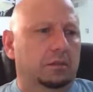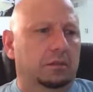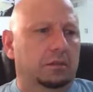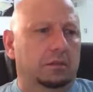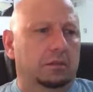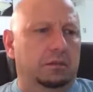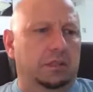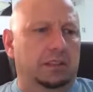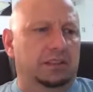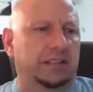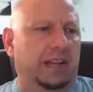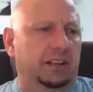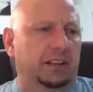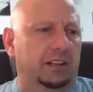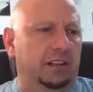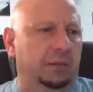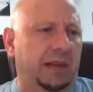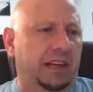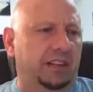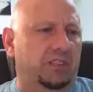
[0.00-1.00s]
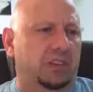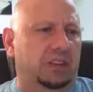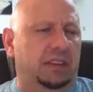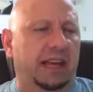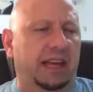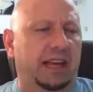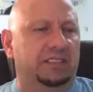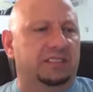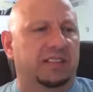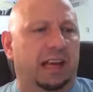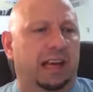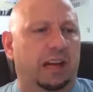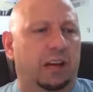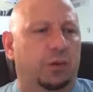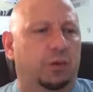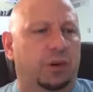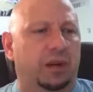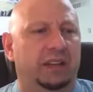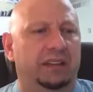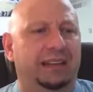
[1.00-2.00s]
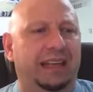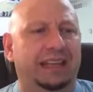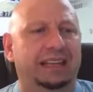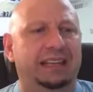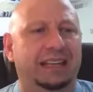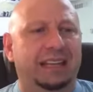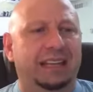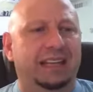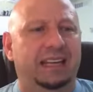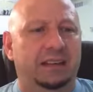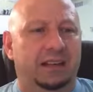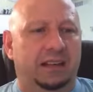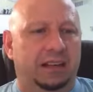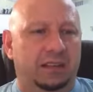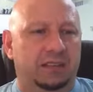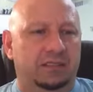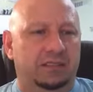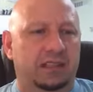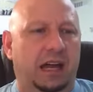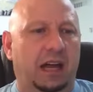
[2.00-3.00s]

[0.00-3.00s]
Natalia mentioned, yes, I agree. They need us.